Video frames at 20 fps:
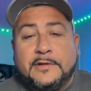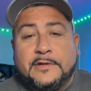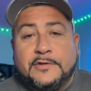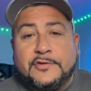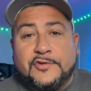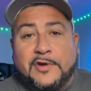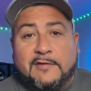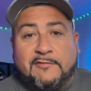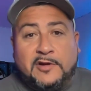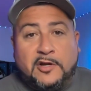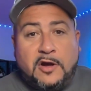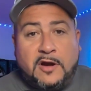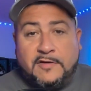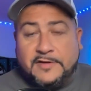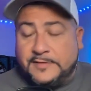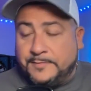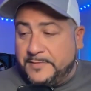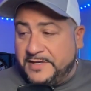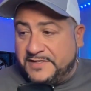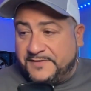Trevor
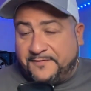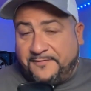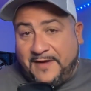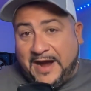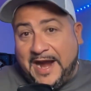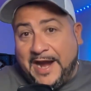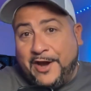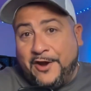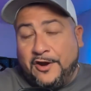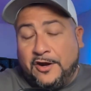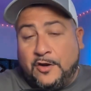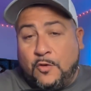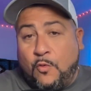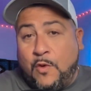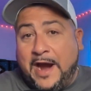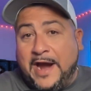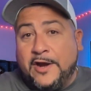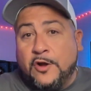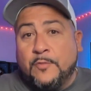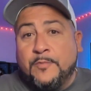Lawrence misfired on a
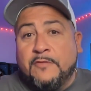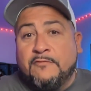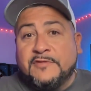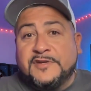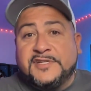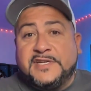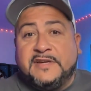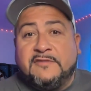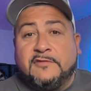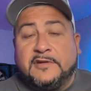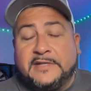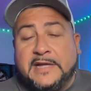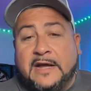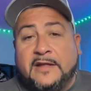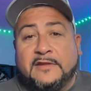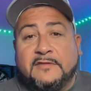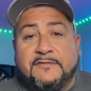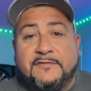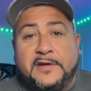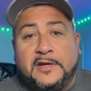wide open receiver down
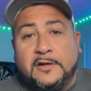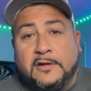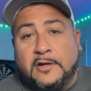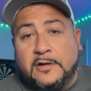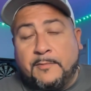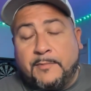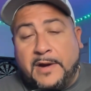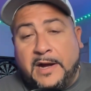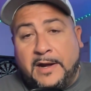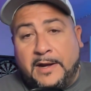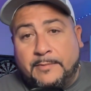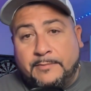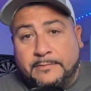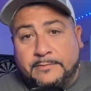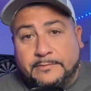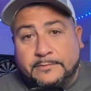the field on a bomb.